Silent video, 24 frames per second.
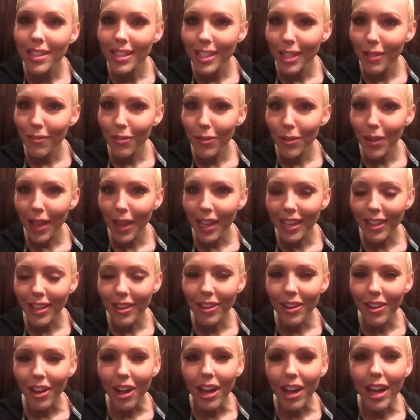see if you
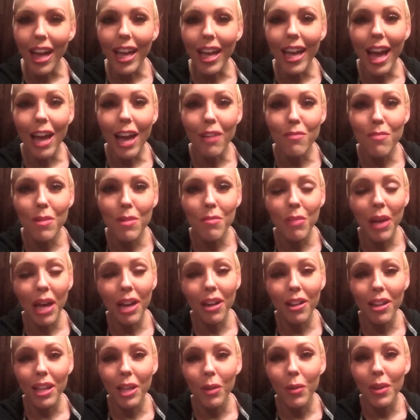like it or not. I have been
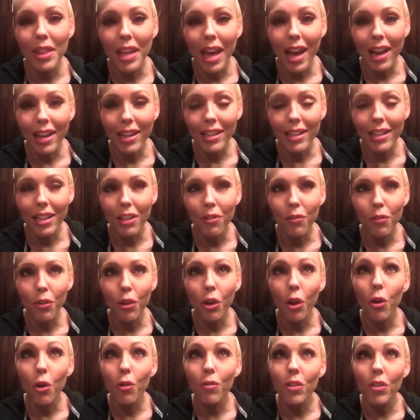battling with acne
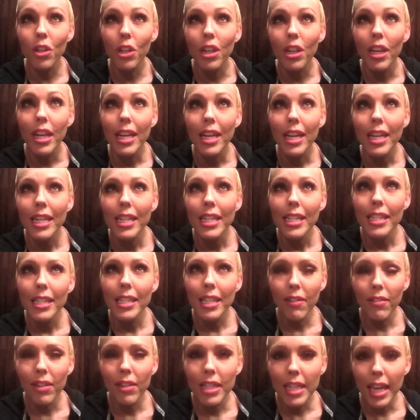for over
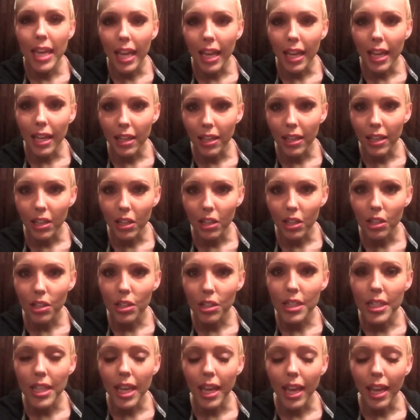7 to 8
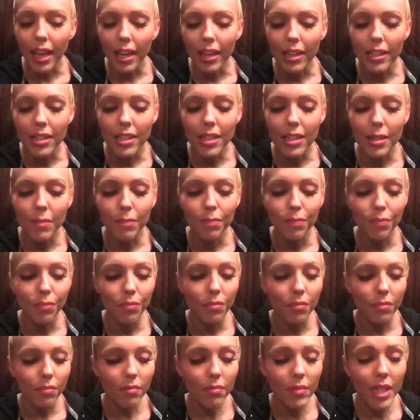years, and
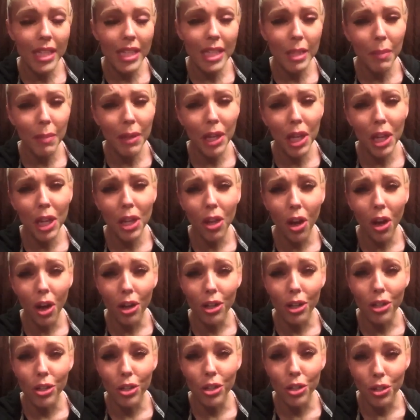it's been a
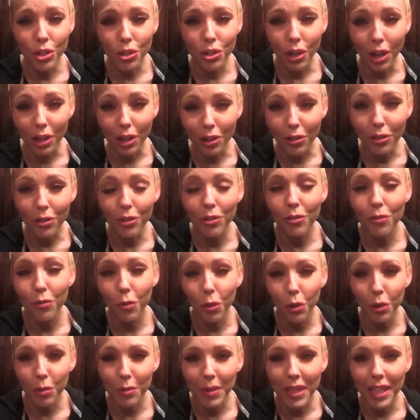long
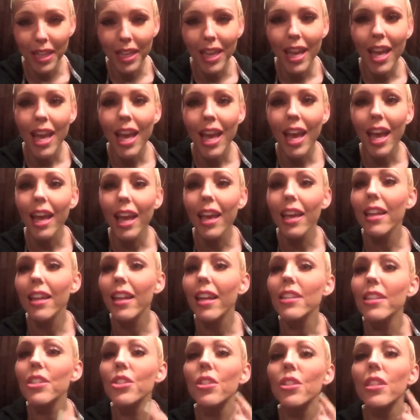struggle for me.
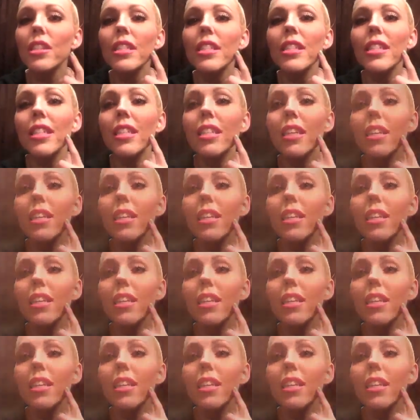And as you can